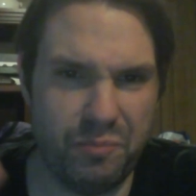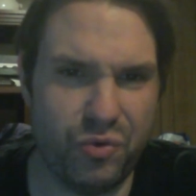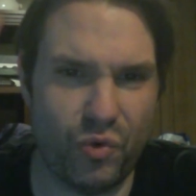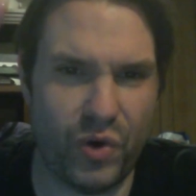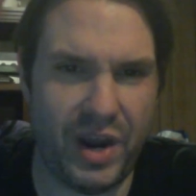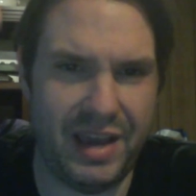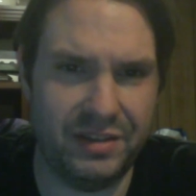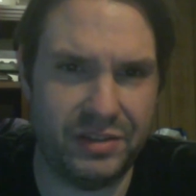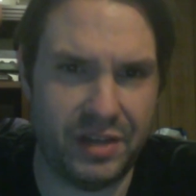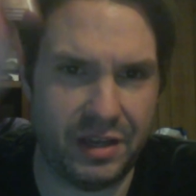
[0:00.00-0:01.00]

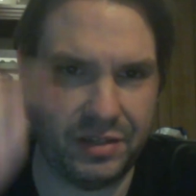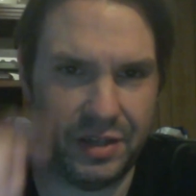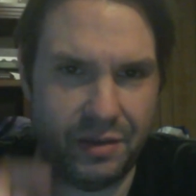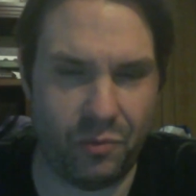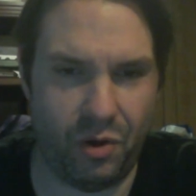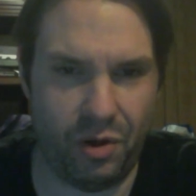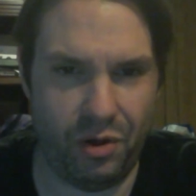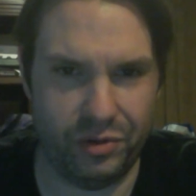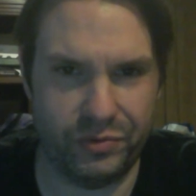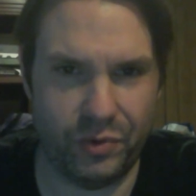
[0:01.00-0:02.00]
praising Tim
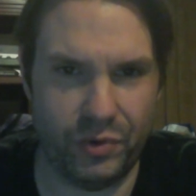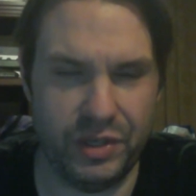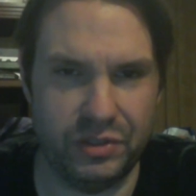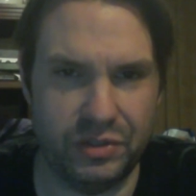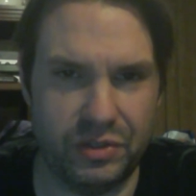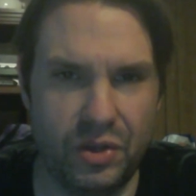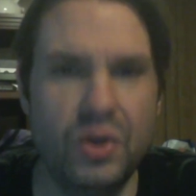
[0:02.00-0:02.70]
Walz for his